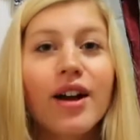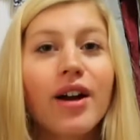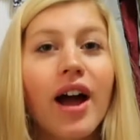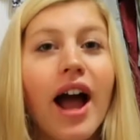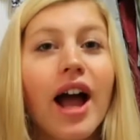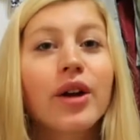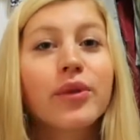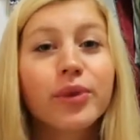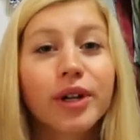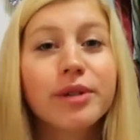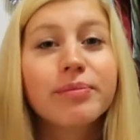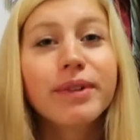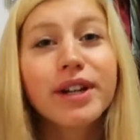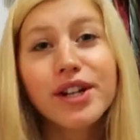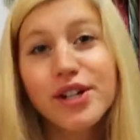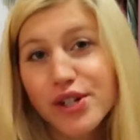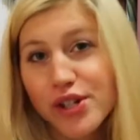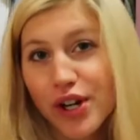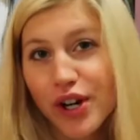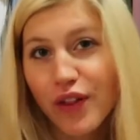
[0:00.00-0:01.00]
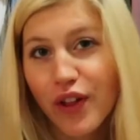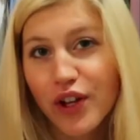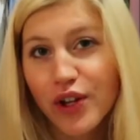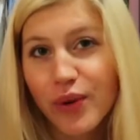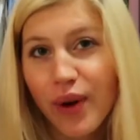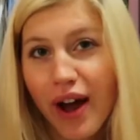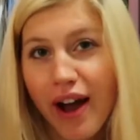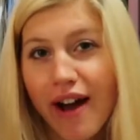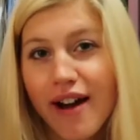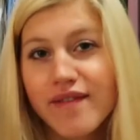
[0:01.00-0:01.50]
I would make sure that you
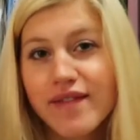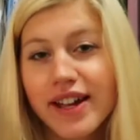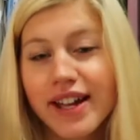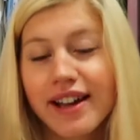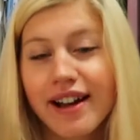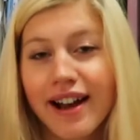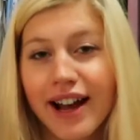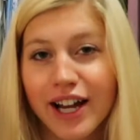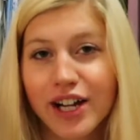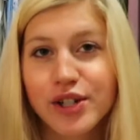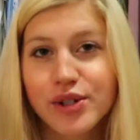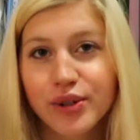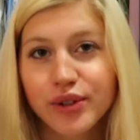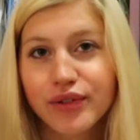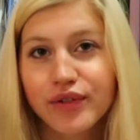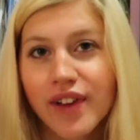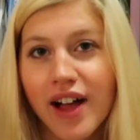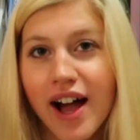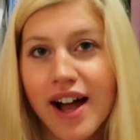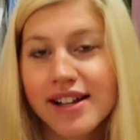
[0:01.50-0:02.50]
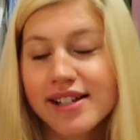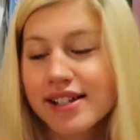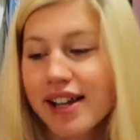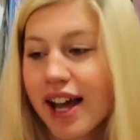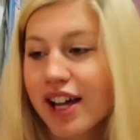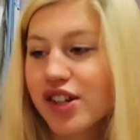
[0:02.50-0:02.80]
have a hydro flask.